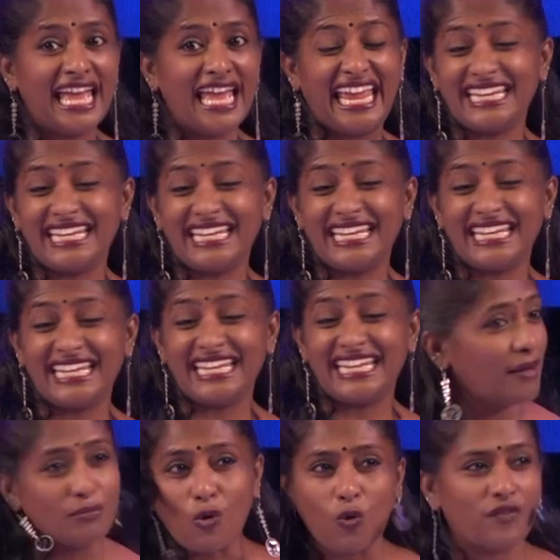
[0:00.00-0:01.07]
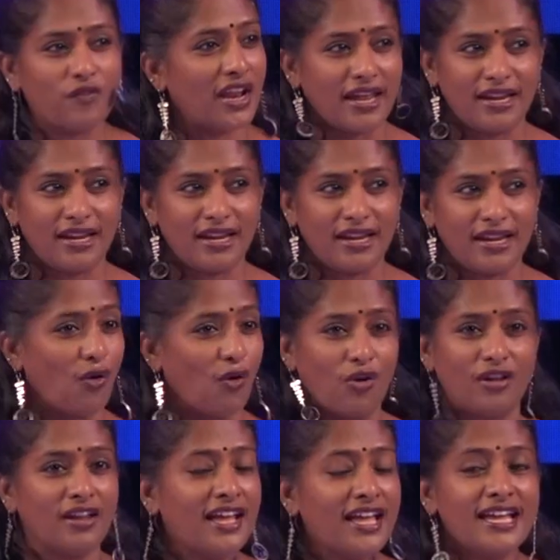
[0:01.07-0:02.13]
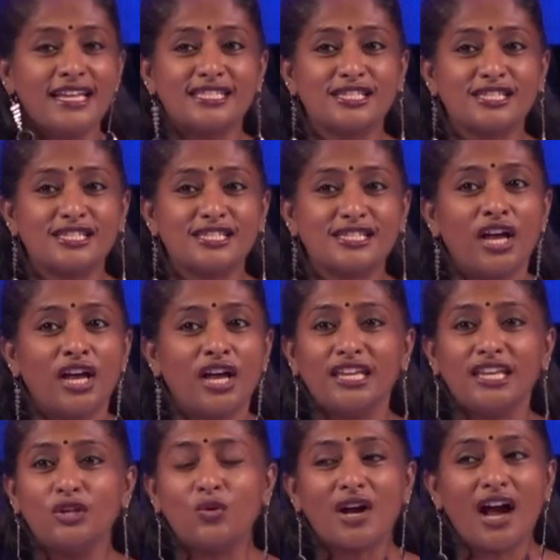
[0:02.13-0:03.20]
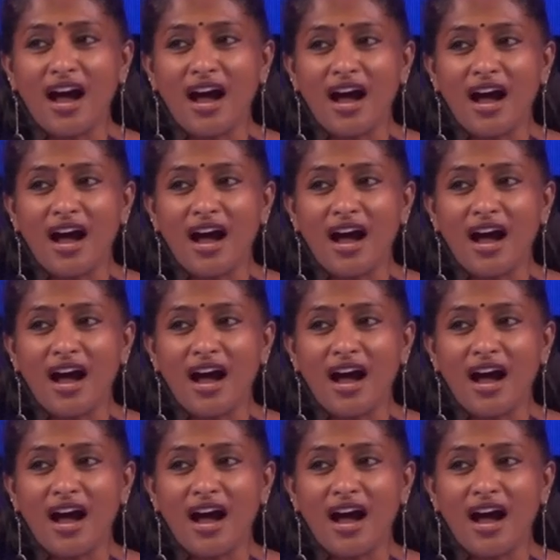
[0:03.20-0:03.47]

It didn't come overnight at all. So you can't